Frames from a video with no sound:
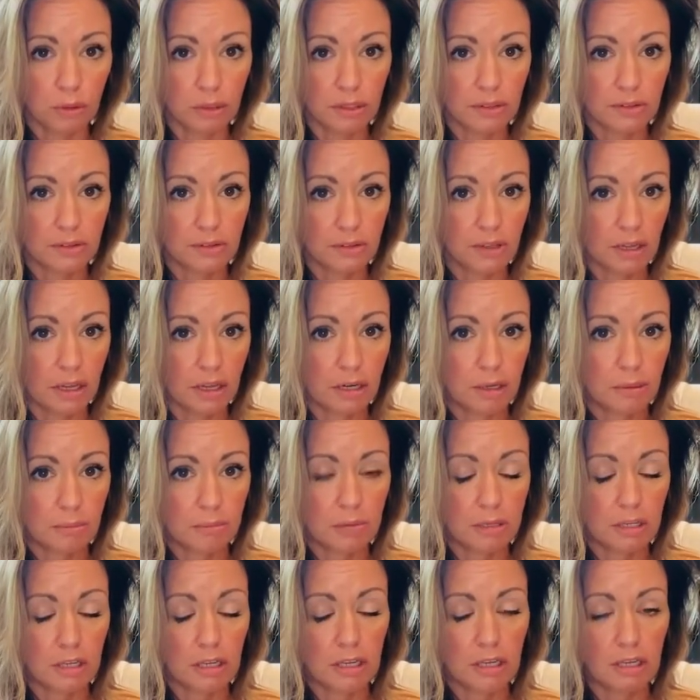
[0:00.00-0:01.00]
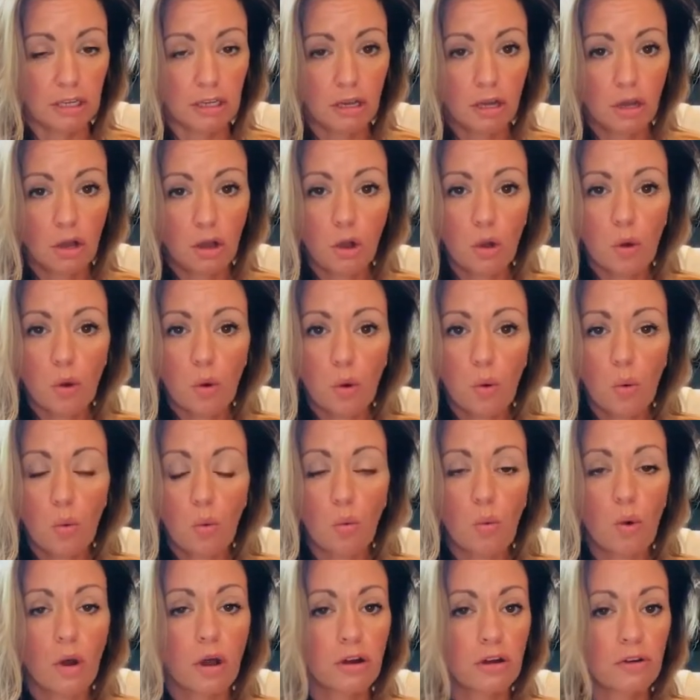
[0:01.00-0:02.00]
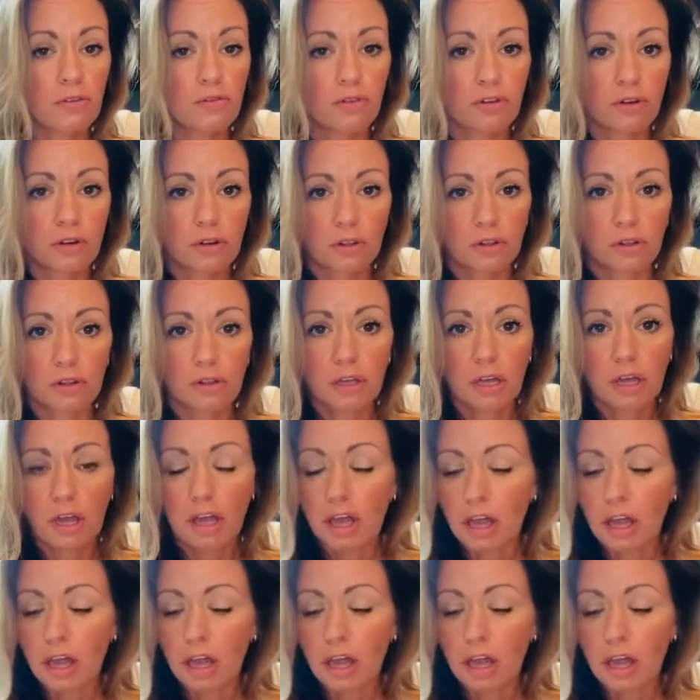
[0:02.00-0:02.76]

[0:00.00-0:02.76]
It's gonna be wonderful